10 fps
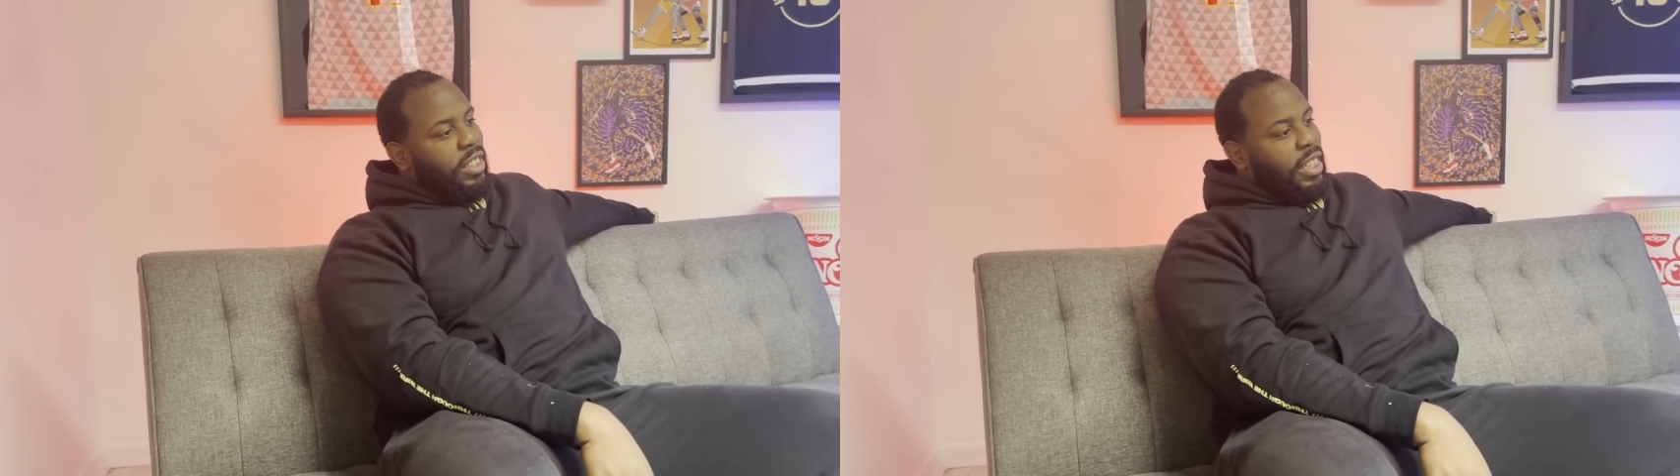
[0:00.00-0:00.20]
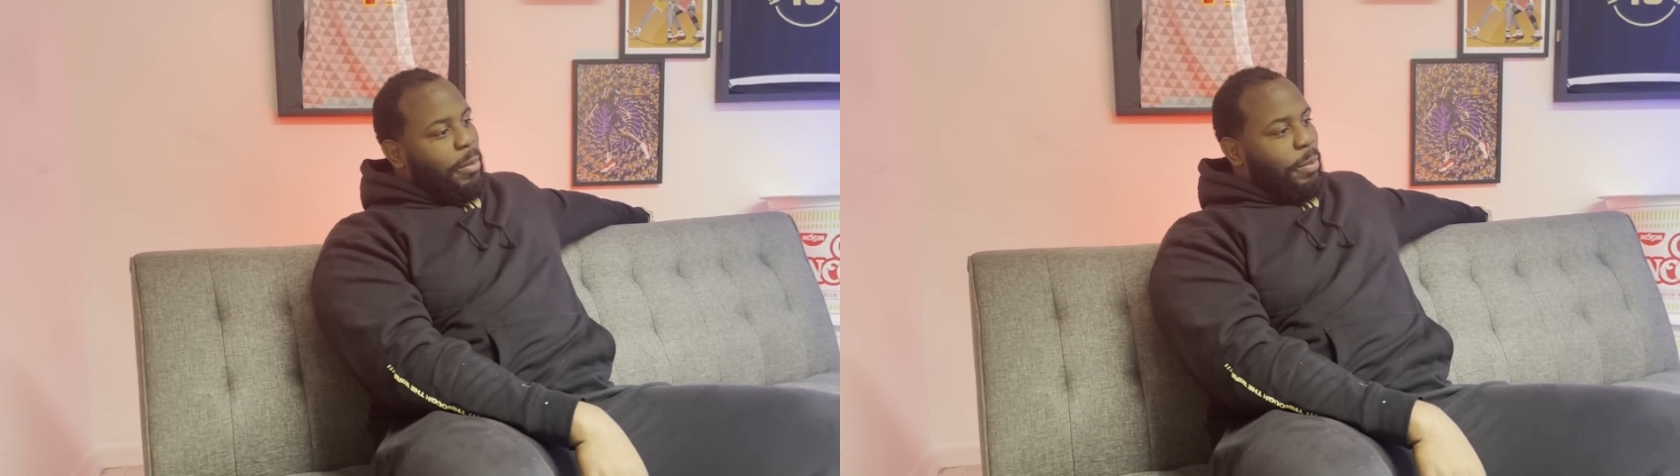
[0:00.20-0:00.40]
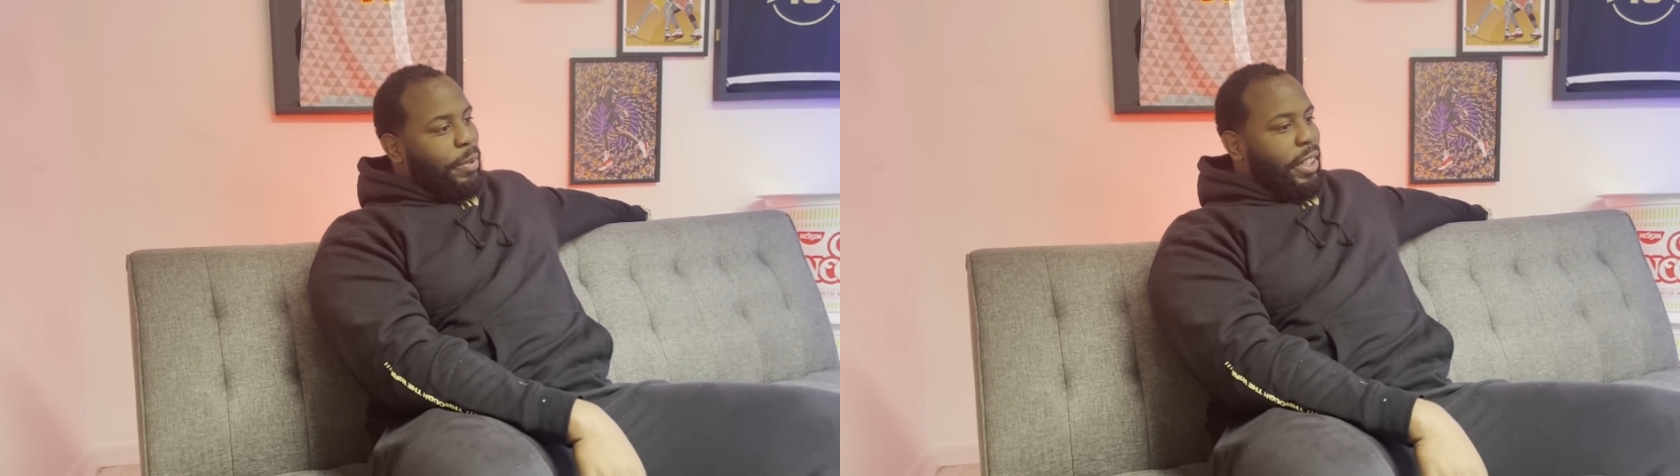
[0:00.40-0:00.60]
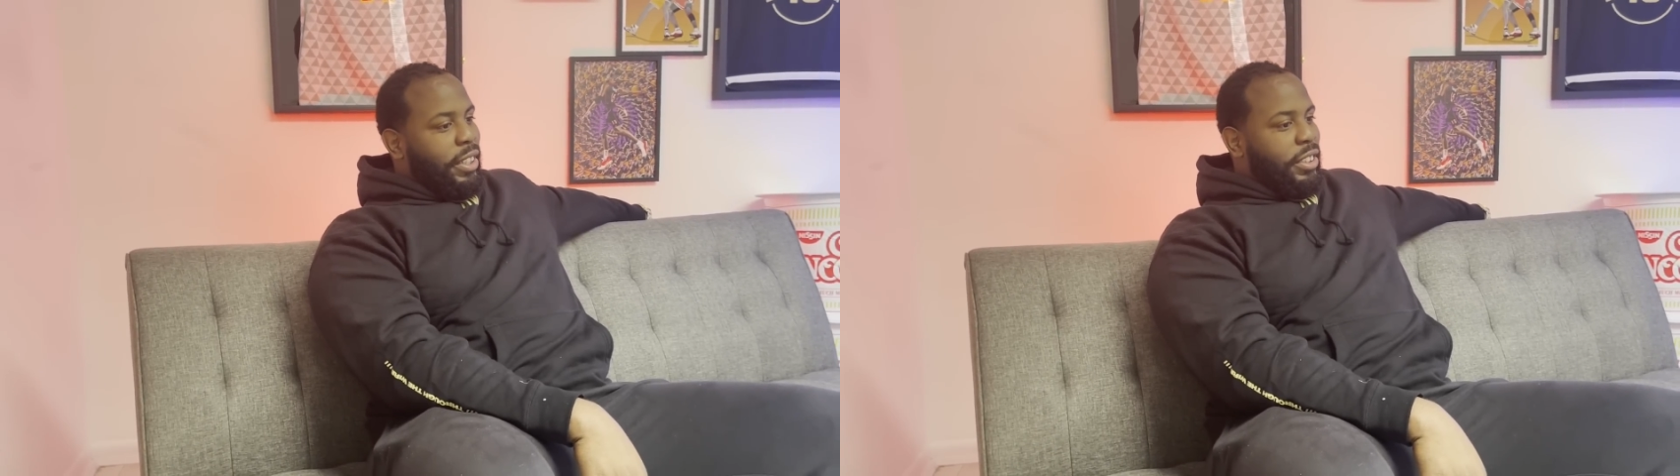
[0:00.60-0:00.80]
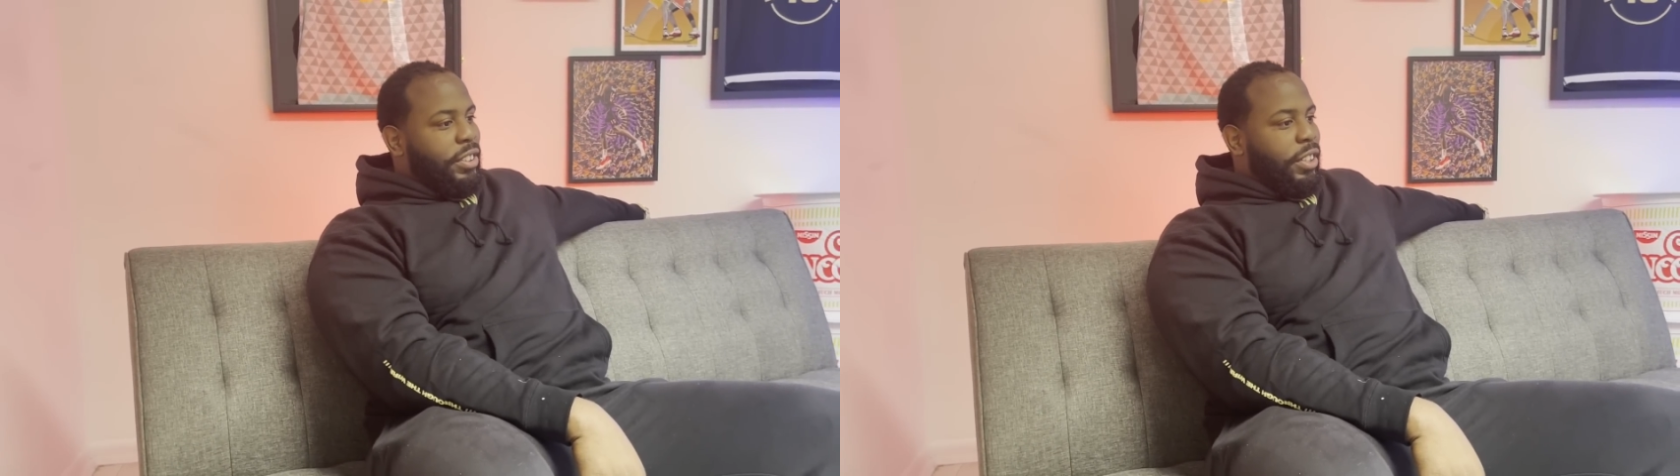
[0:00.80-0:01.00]
I'm probably
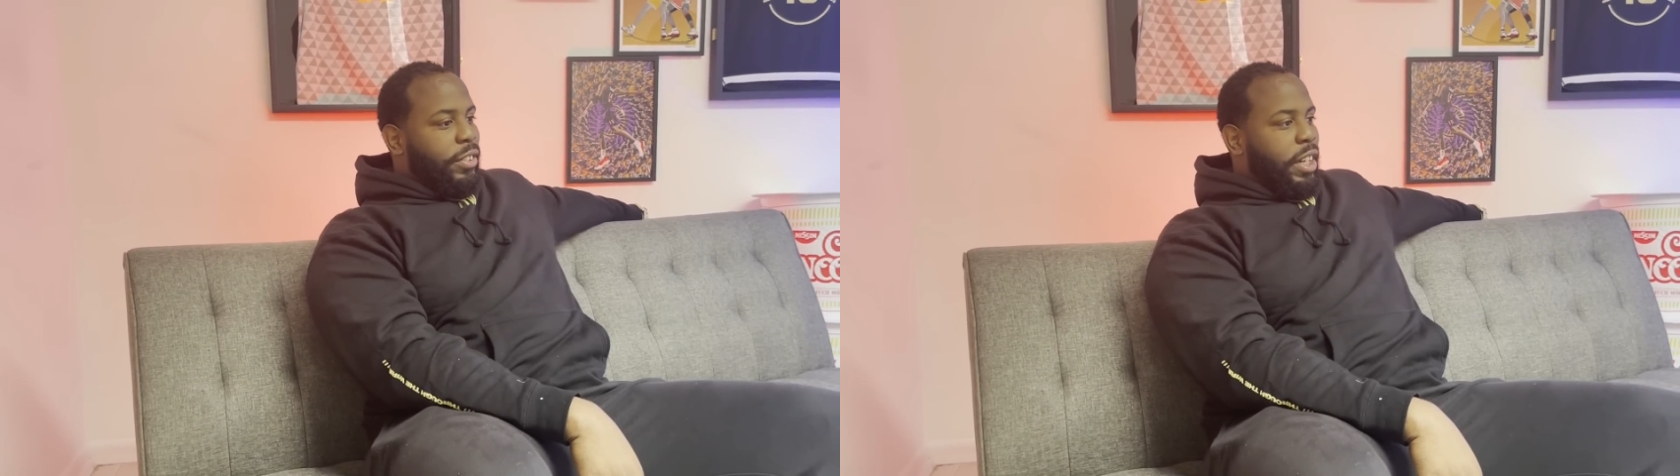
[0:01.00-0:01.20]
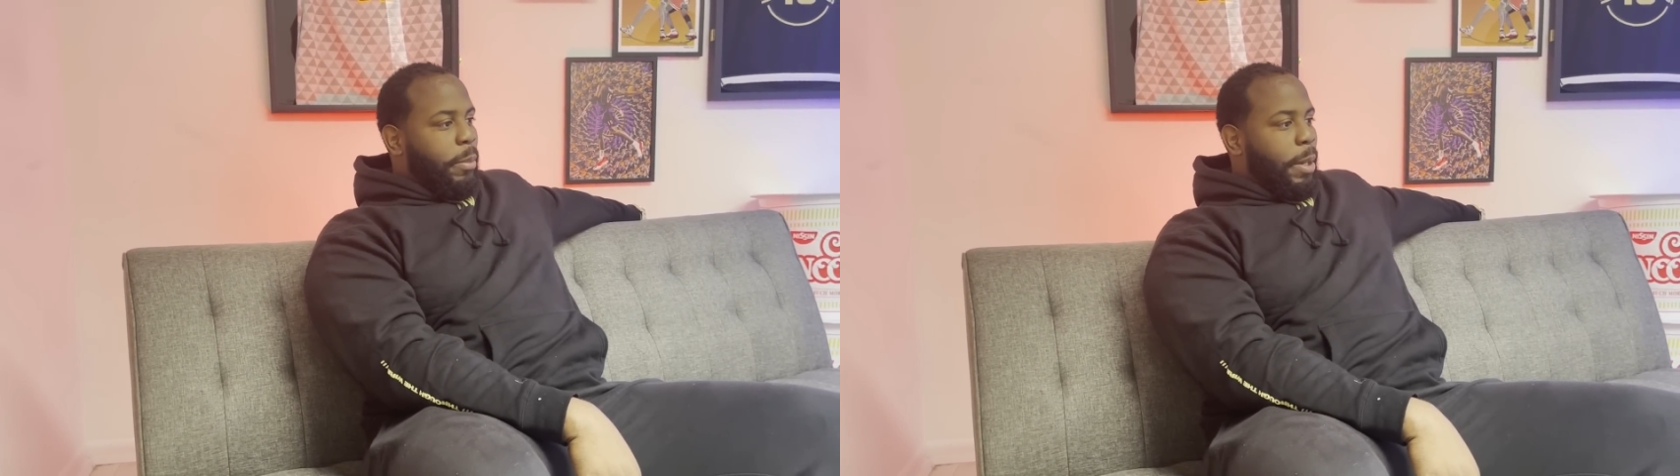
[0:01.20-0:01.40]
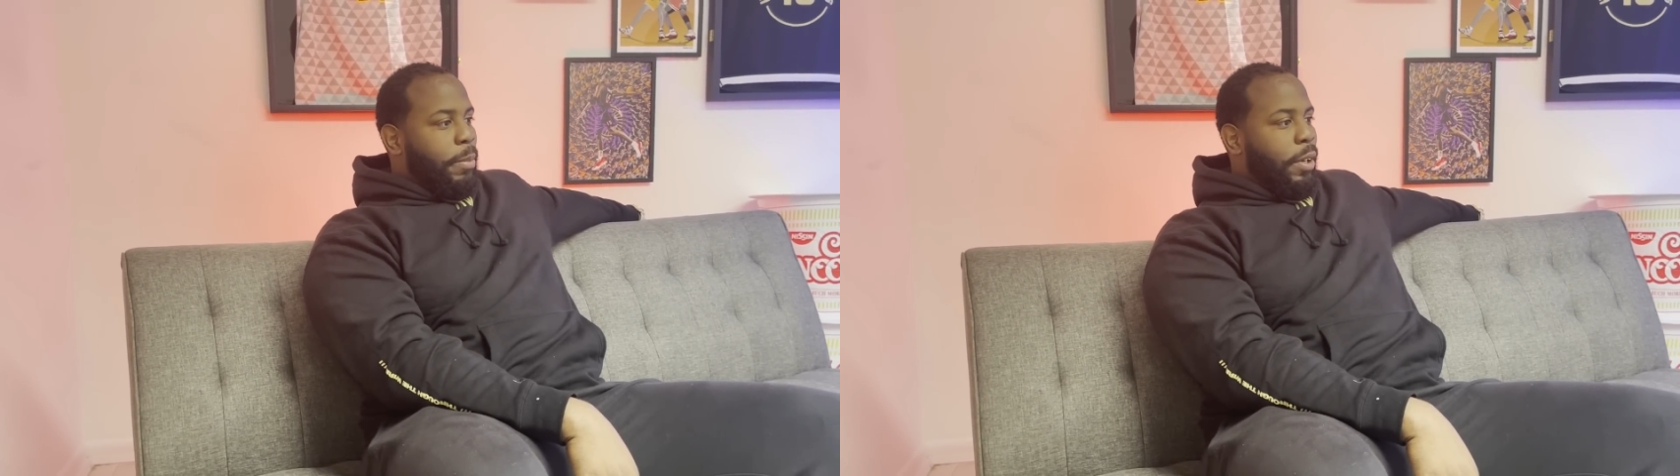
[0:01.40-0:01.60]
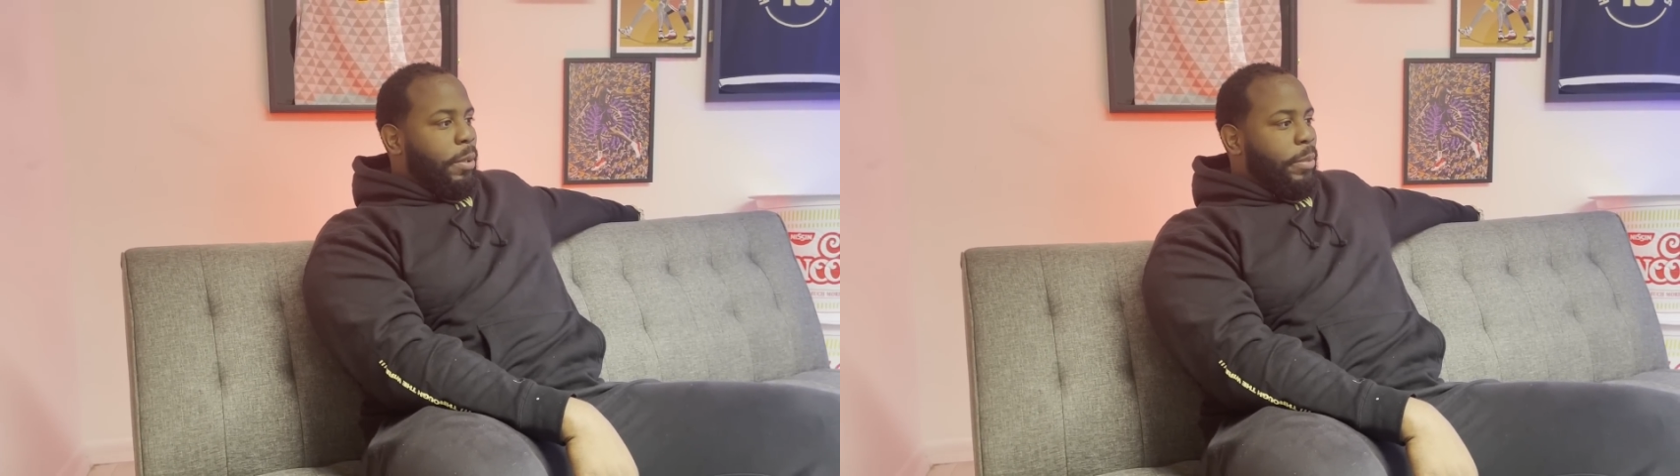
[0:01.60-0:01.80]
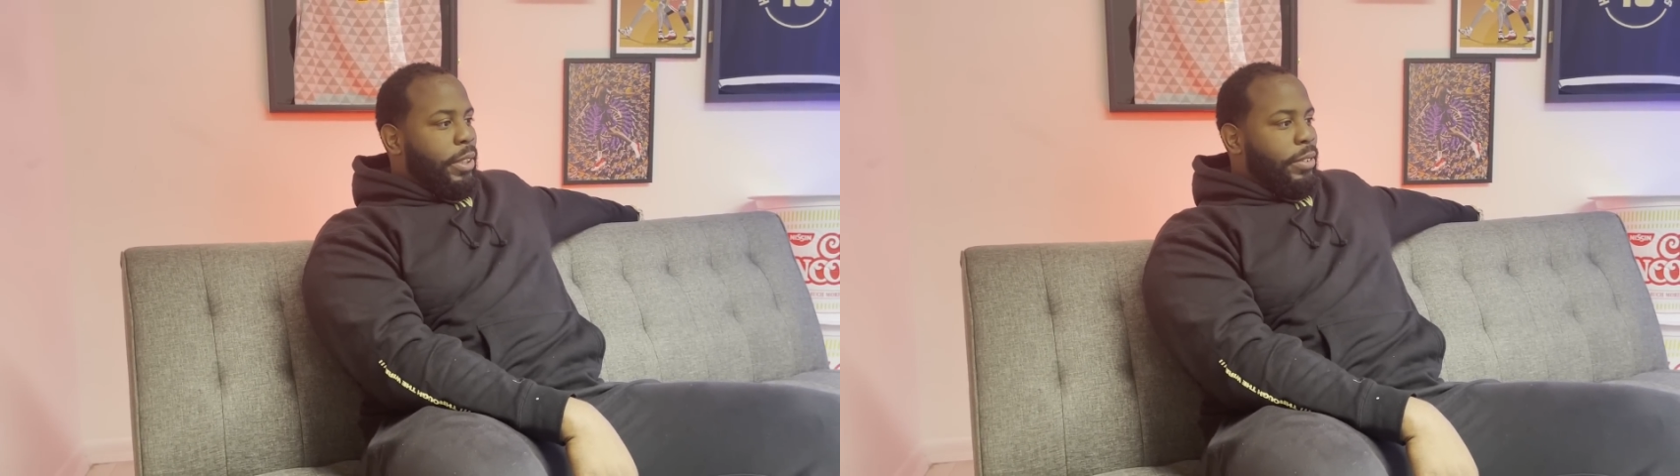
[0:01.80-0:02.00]
gonna start grinding my
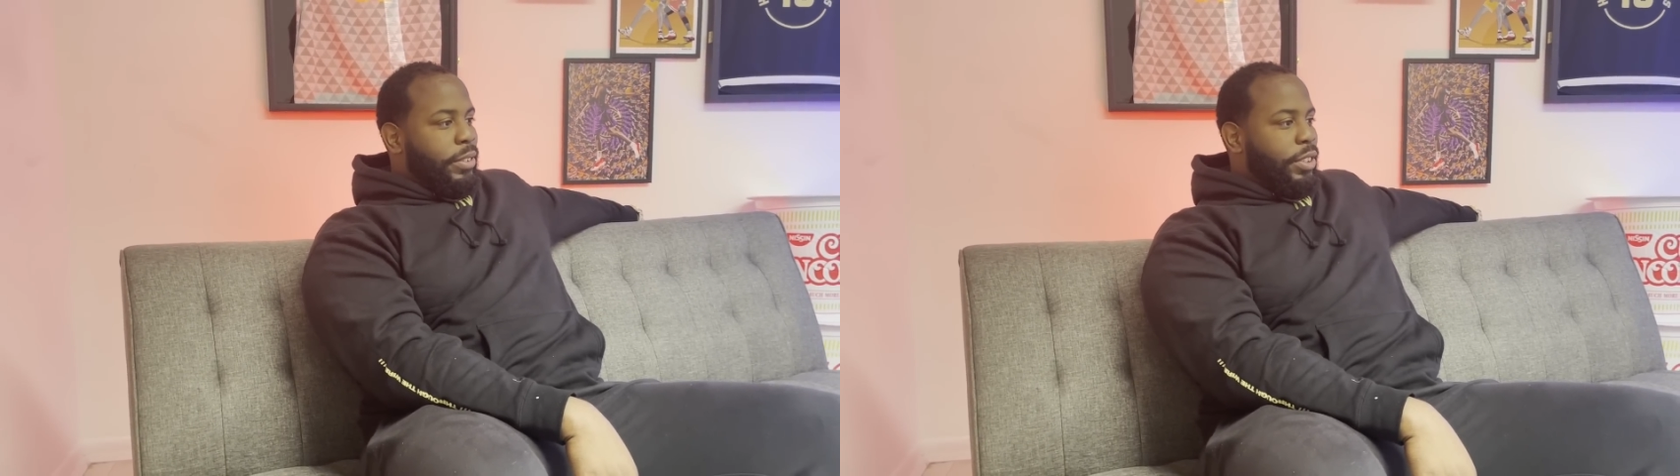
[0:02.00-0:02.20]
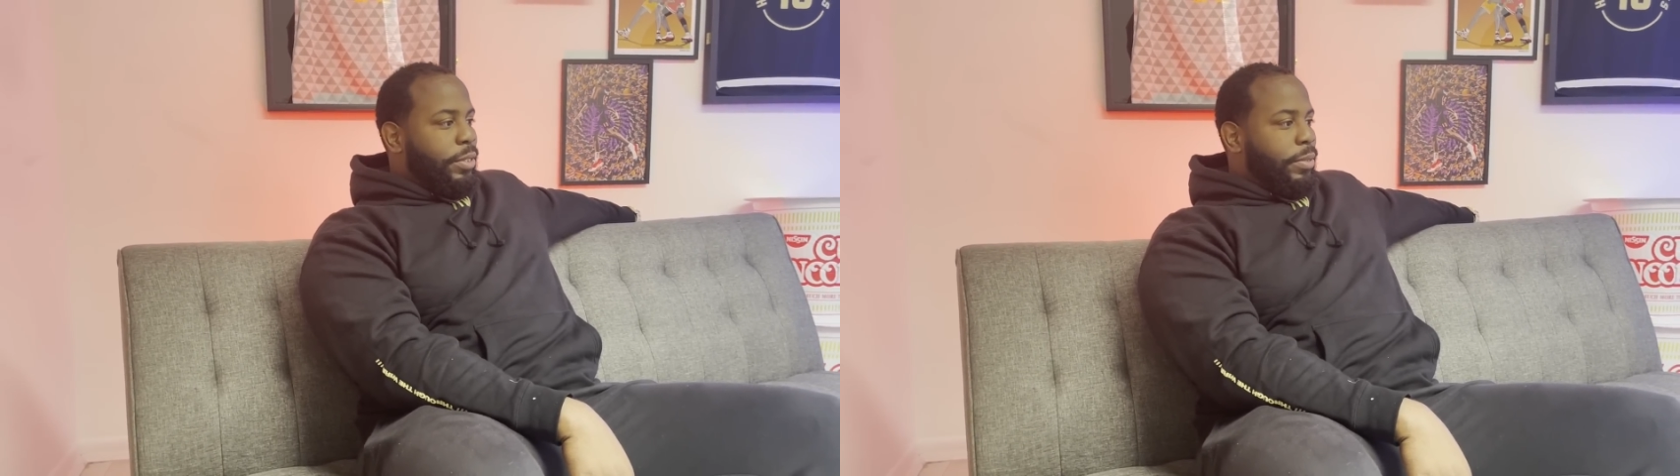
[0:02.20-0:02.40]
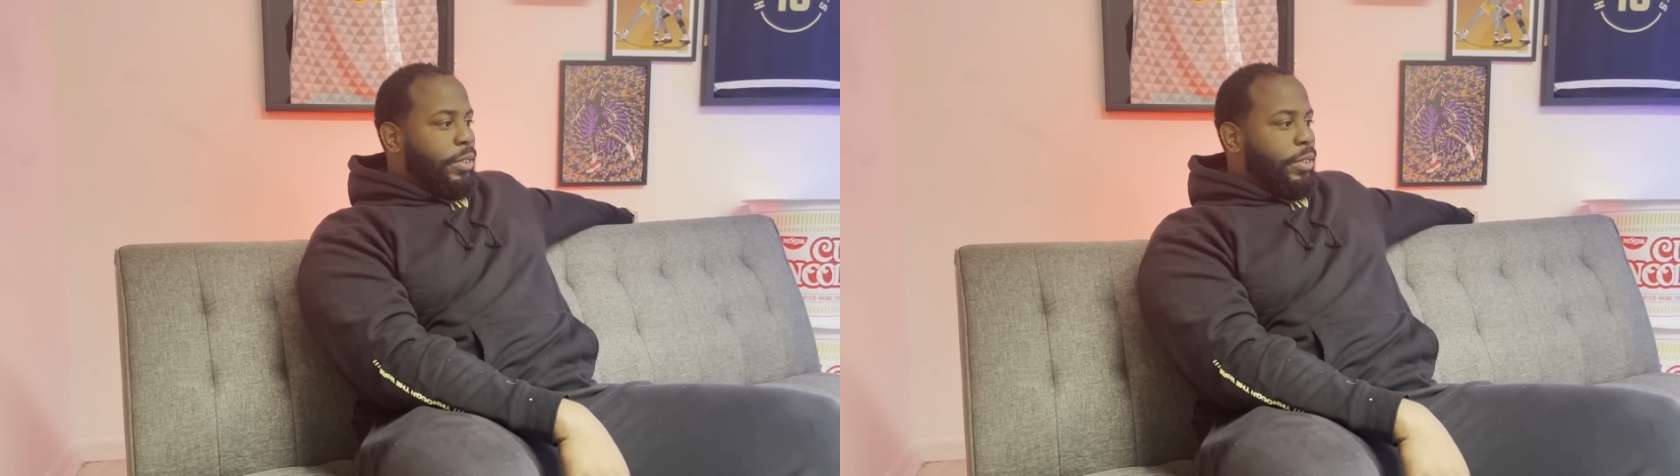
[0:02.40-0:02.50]
park build soon